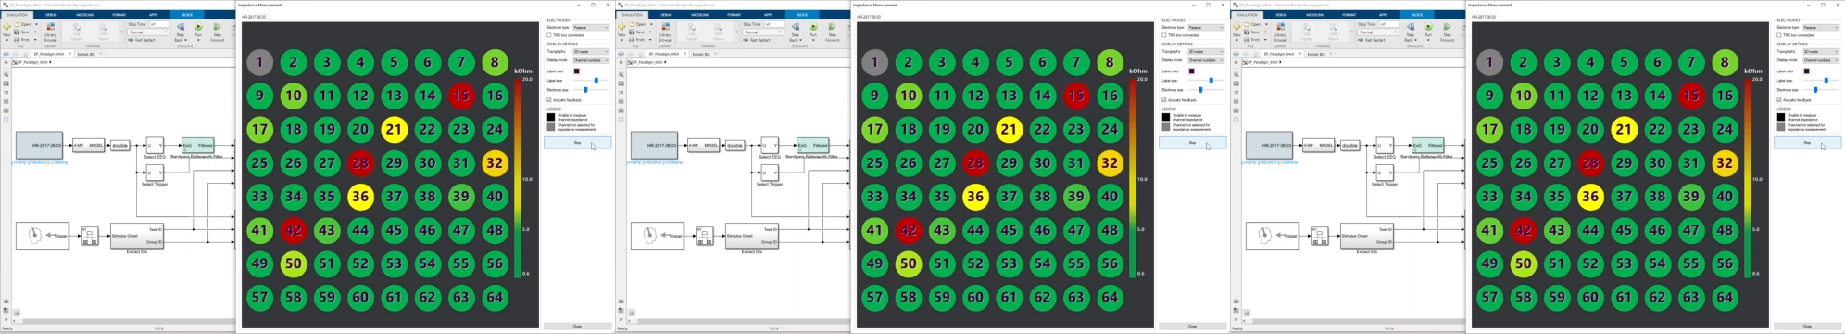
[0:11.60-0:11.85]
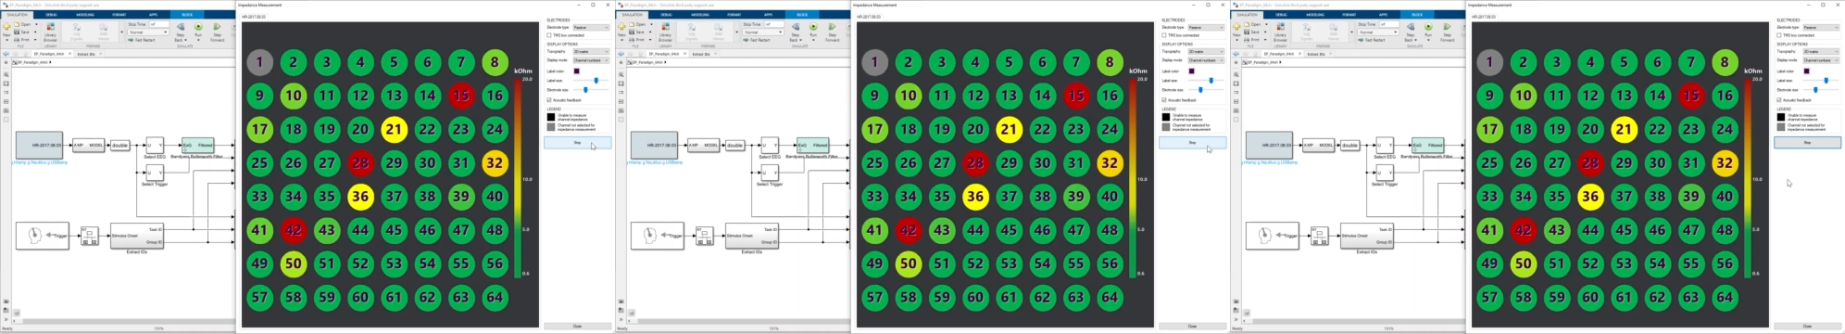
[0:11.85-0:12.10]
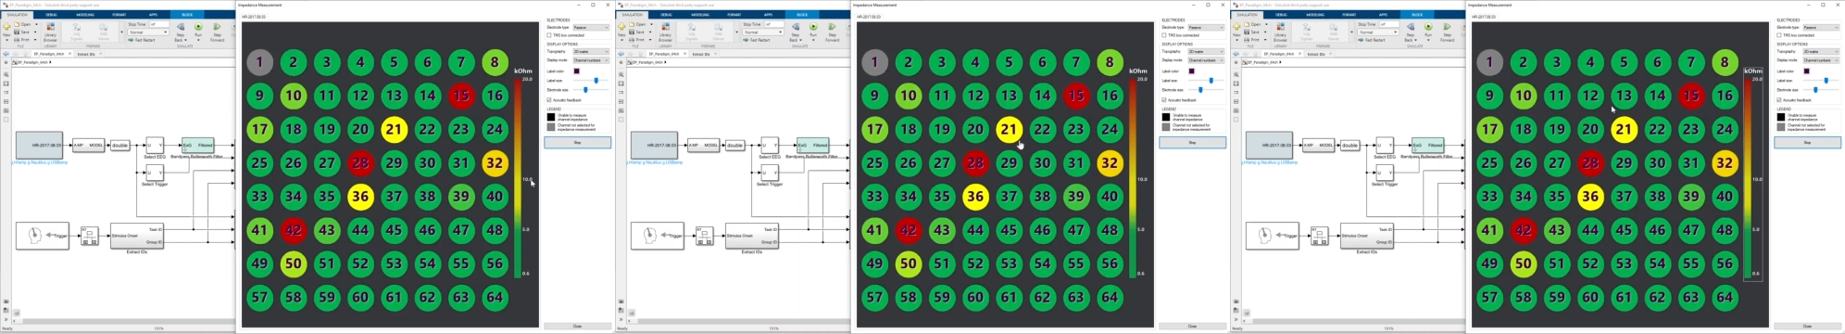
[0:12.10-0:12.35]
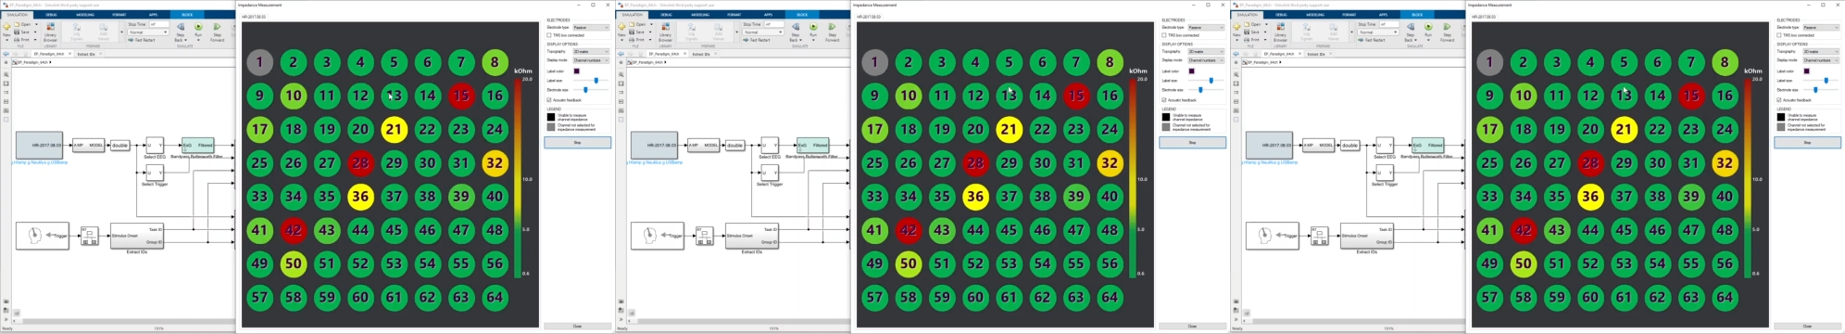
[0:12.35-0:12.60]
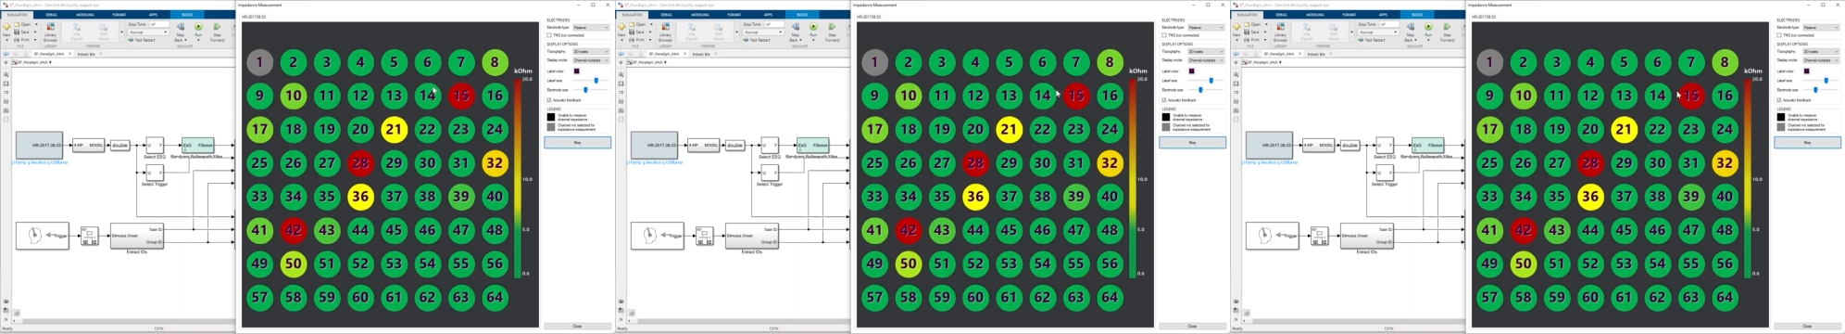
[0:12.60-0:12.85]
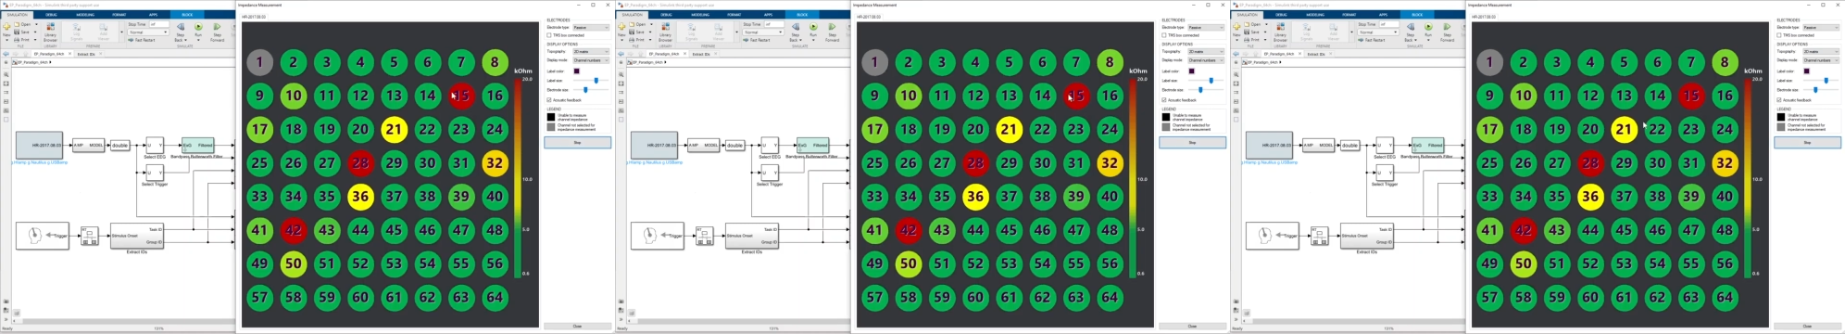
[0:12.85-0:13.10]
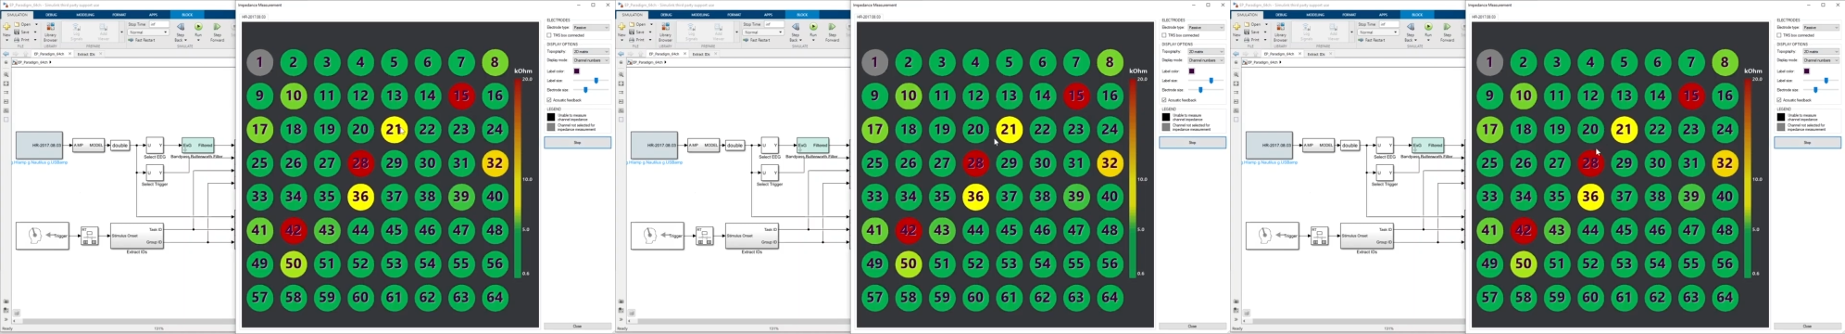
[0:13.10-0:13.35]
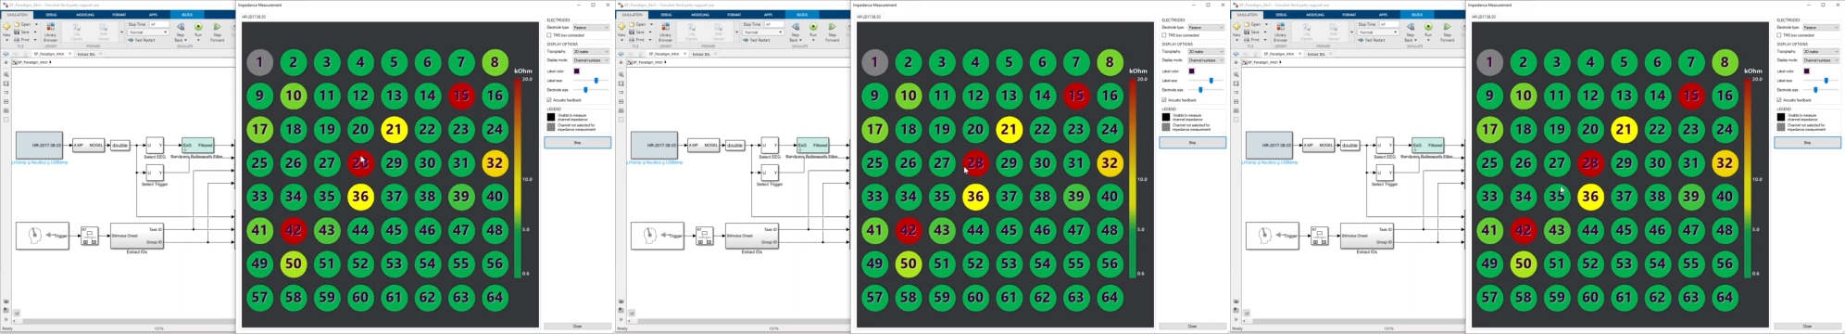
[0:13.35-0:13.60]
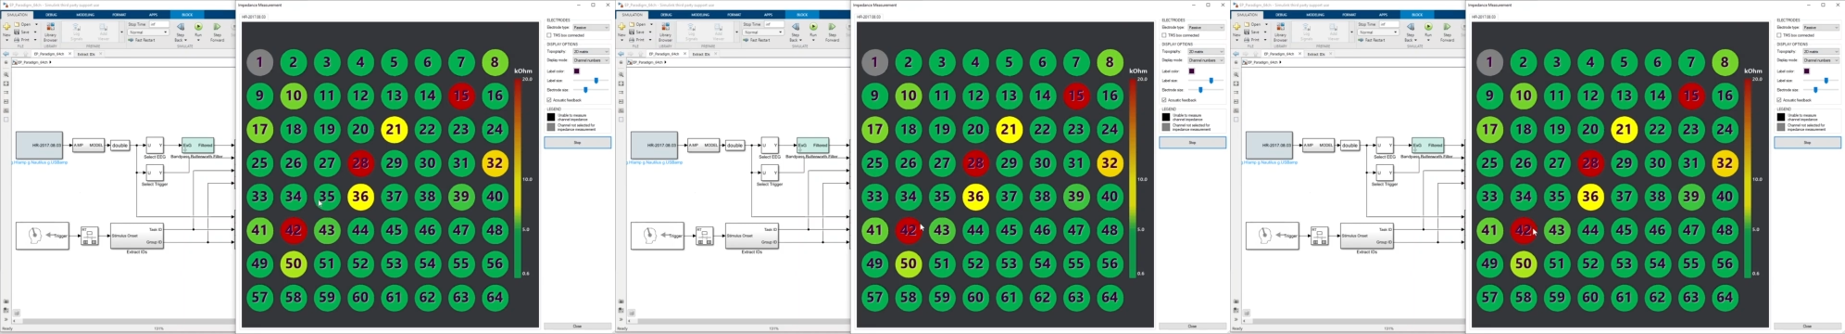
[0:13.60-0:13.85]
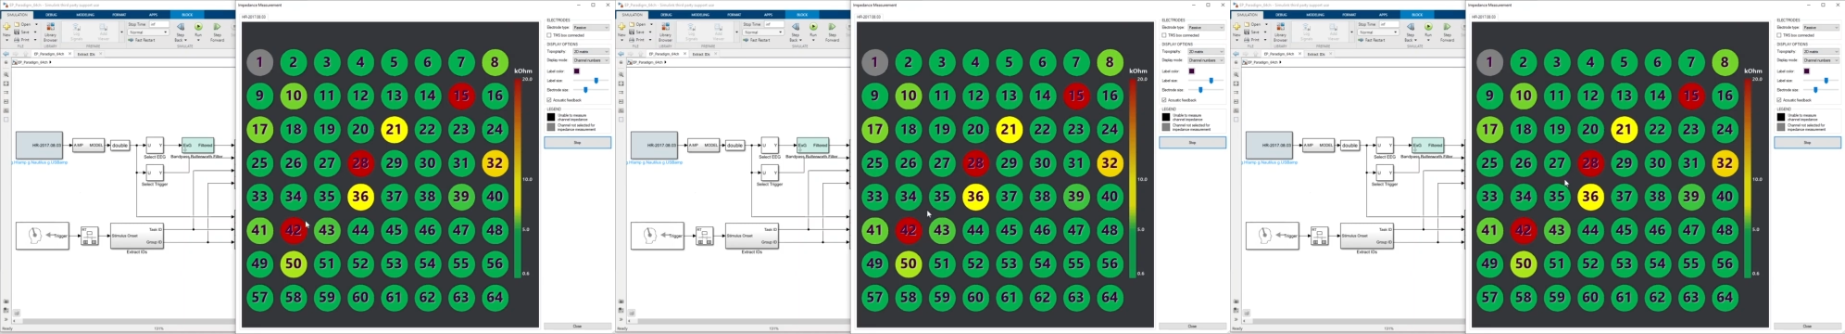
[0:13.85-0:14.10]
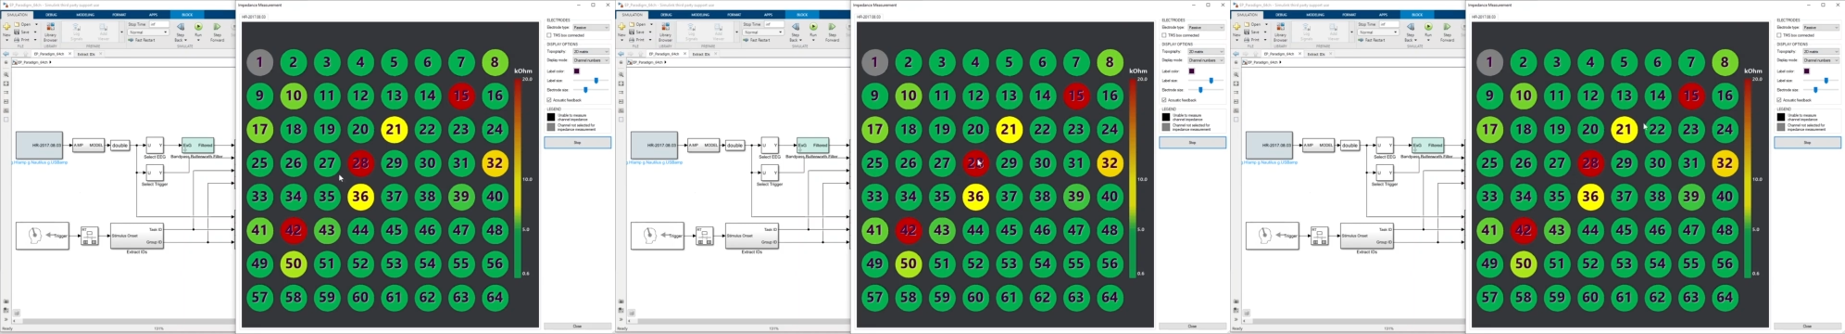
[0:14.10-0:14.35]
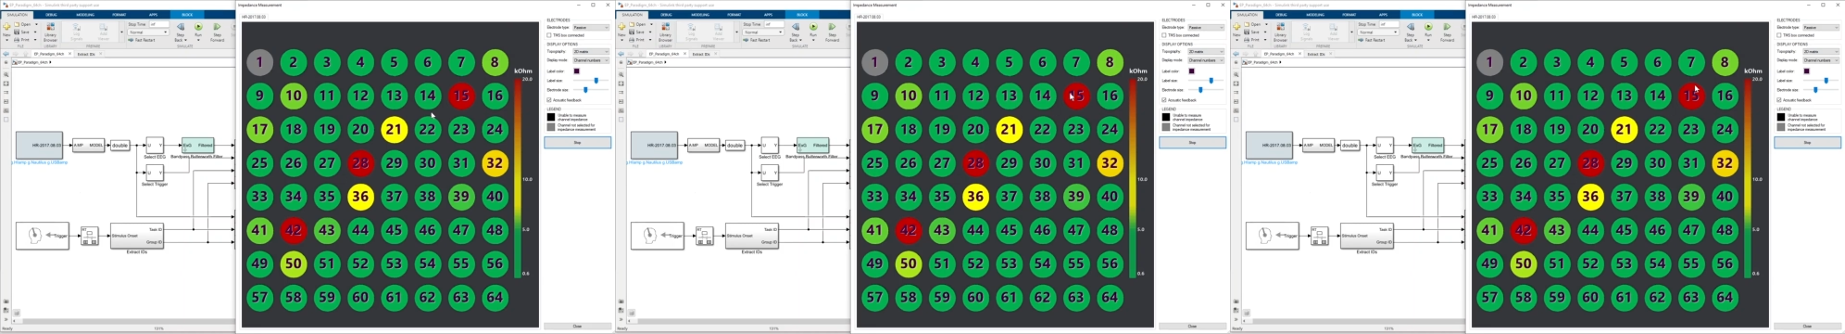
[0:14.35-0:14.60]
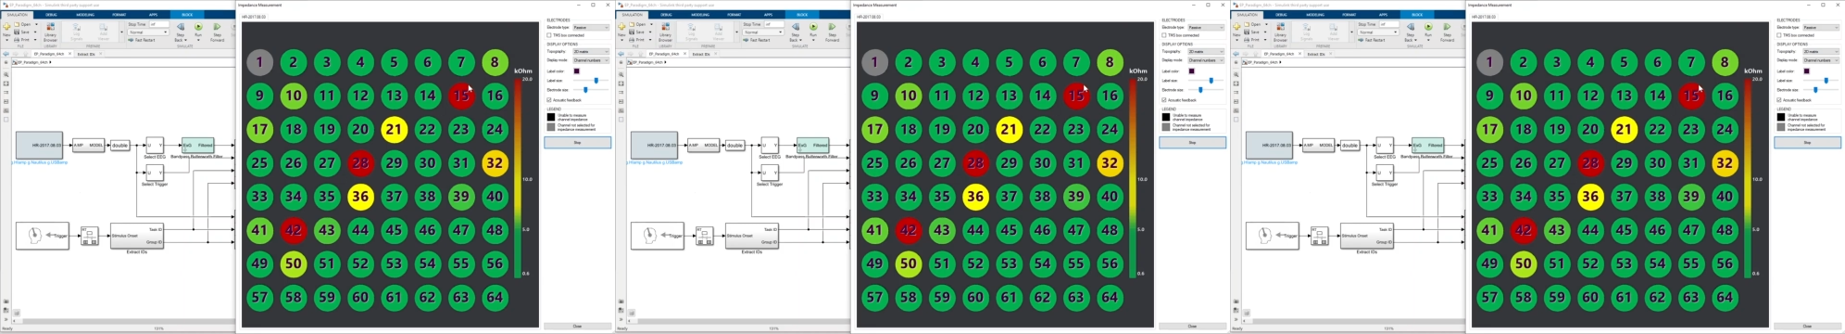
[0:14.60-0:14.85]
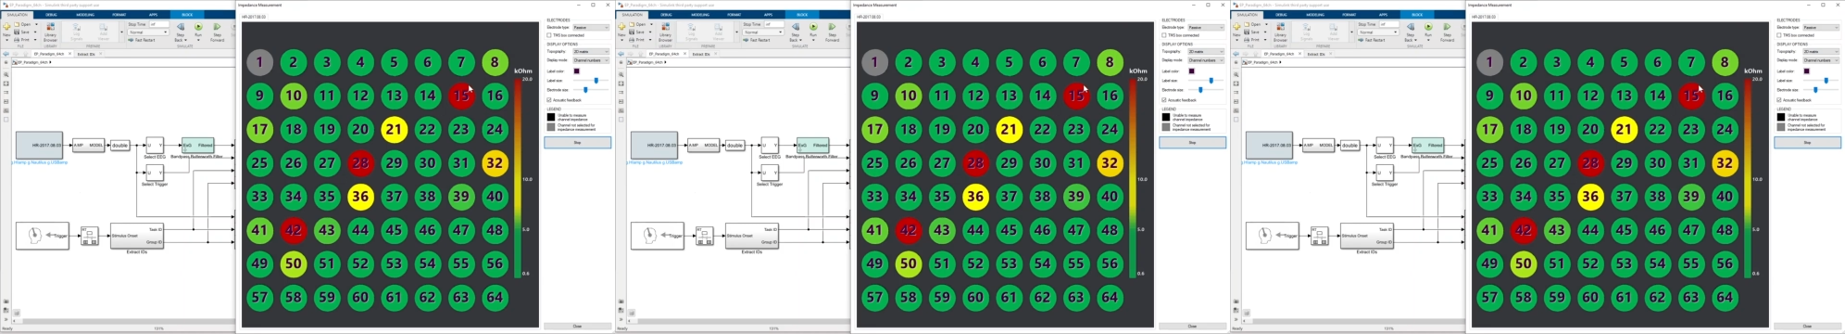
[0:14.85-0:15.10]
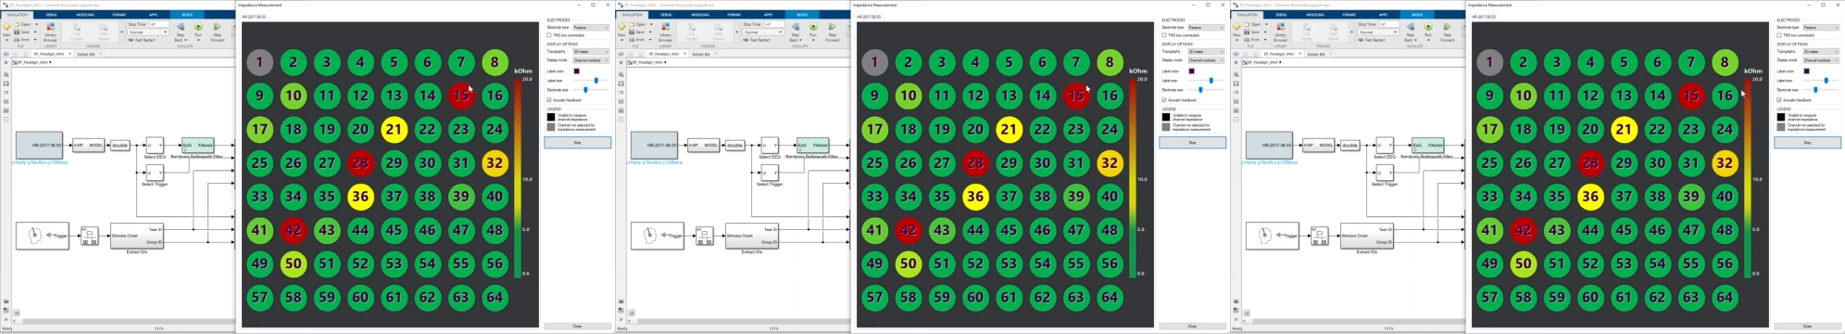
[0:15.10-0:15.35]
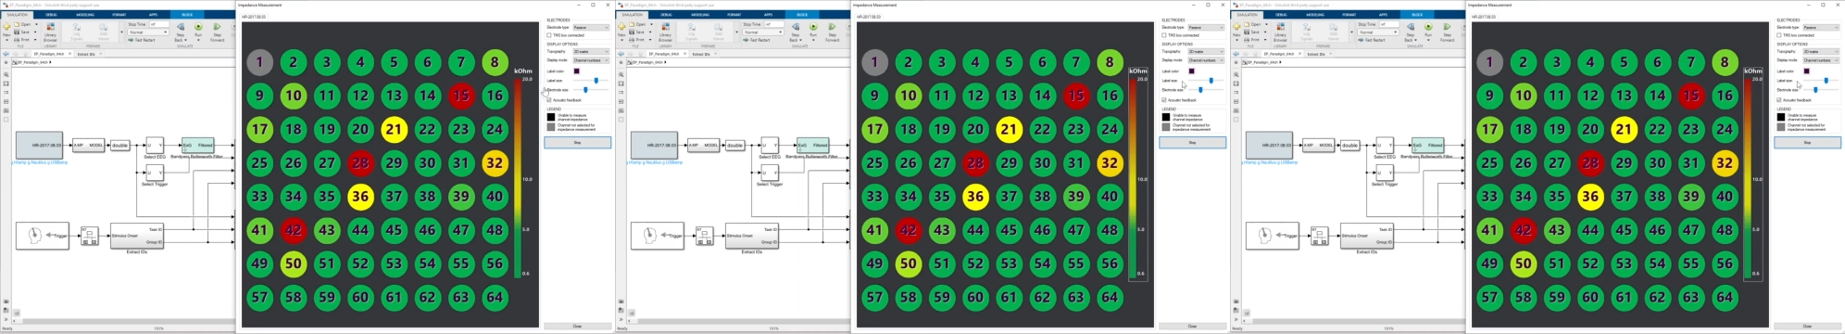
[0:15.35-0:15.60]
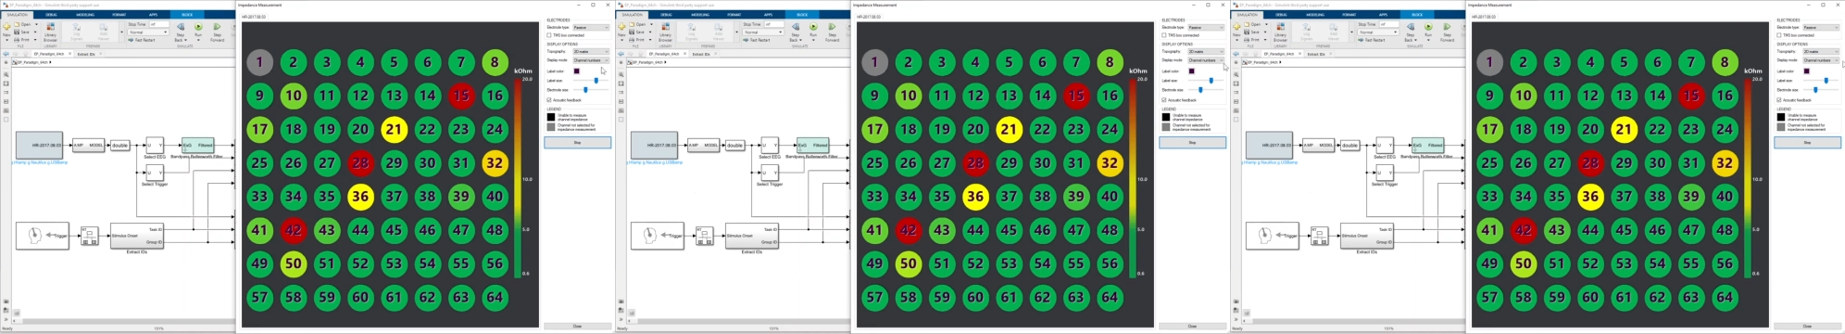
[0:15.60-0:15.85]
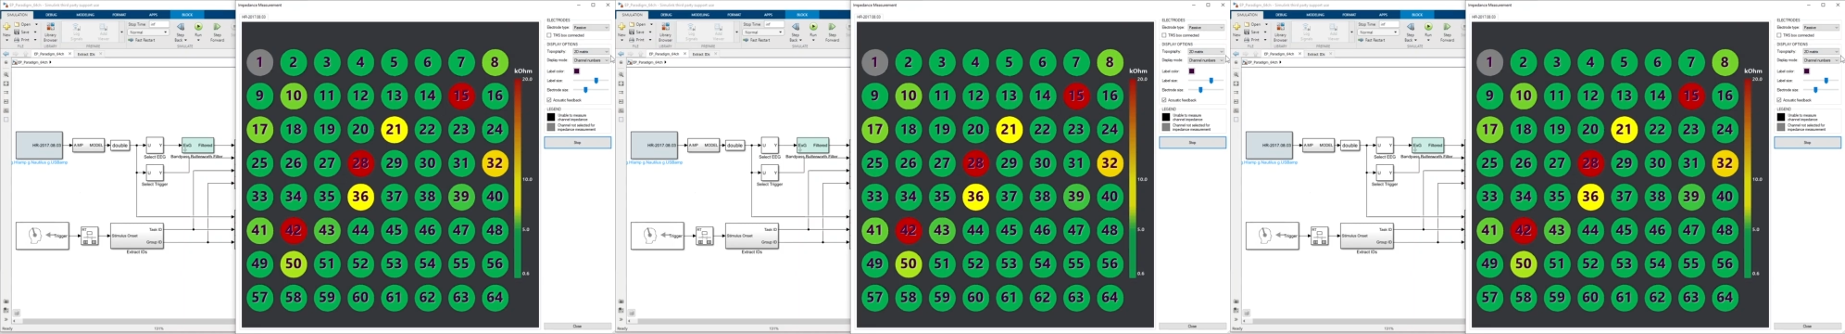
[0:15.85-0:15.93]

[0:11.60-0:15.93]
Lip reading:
No face is visible, so there are no lips to read.